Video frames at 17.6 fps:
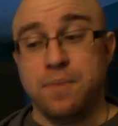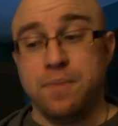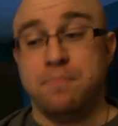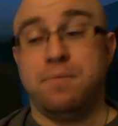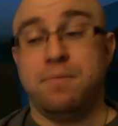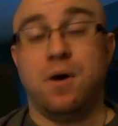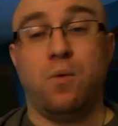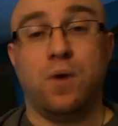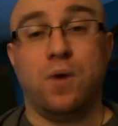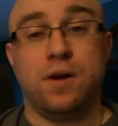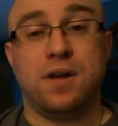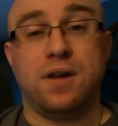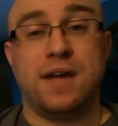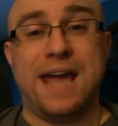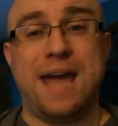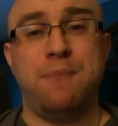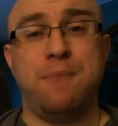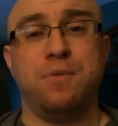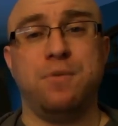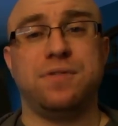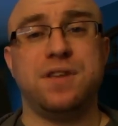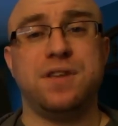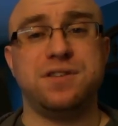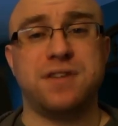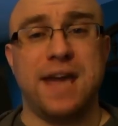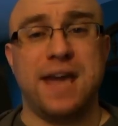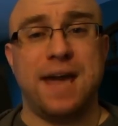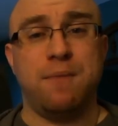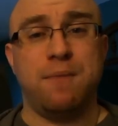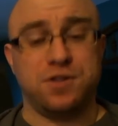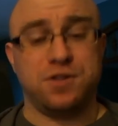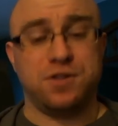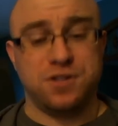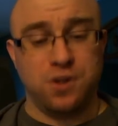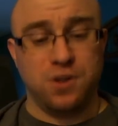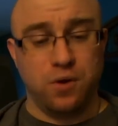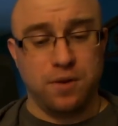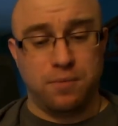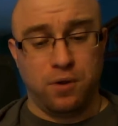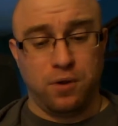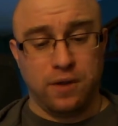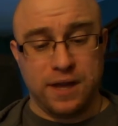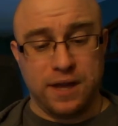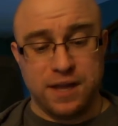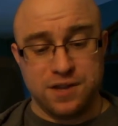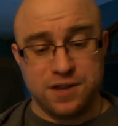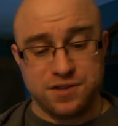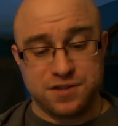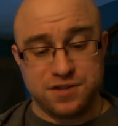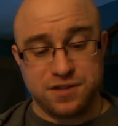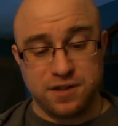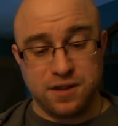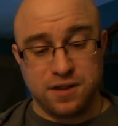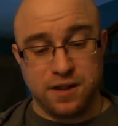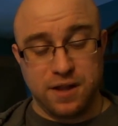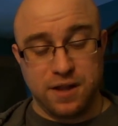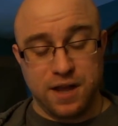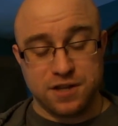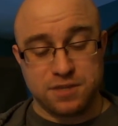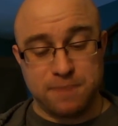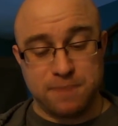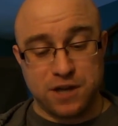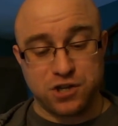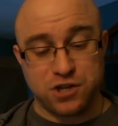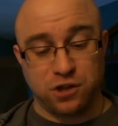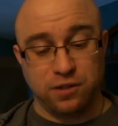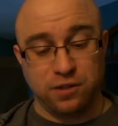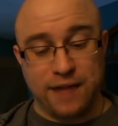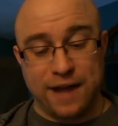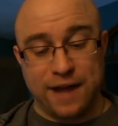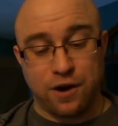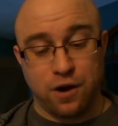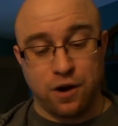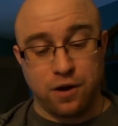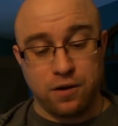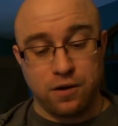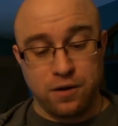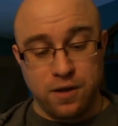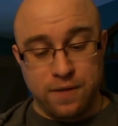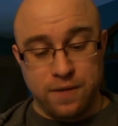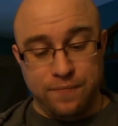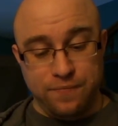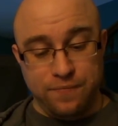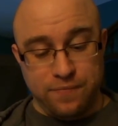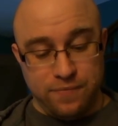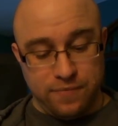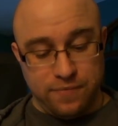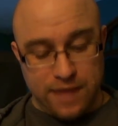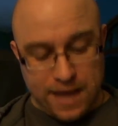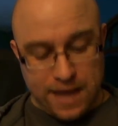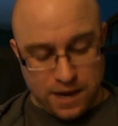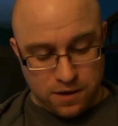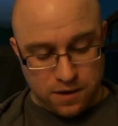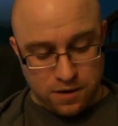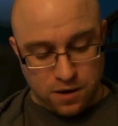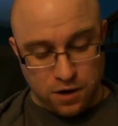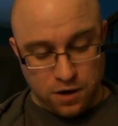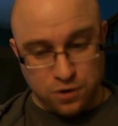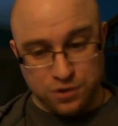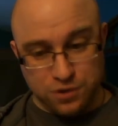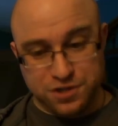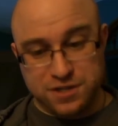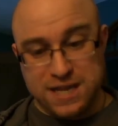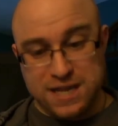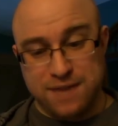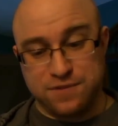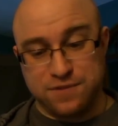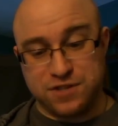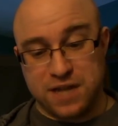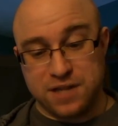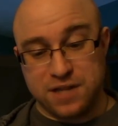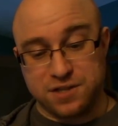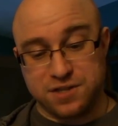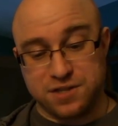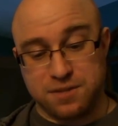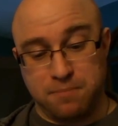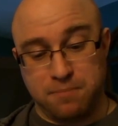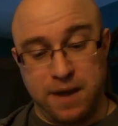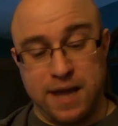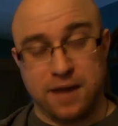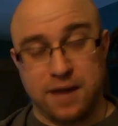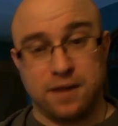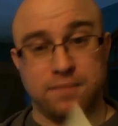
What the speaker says: But what came with this game, what's notable, is a special letter that Uncle Steve sends to Mike.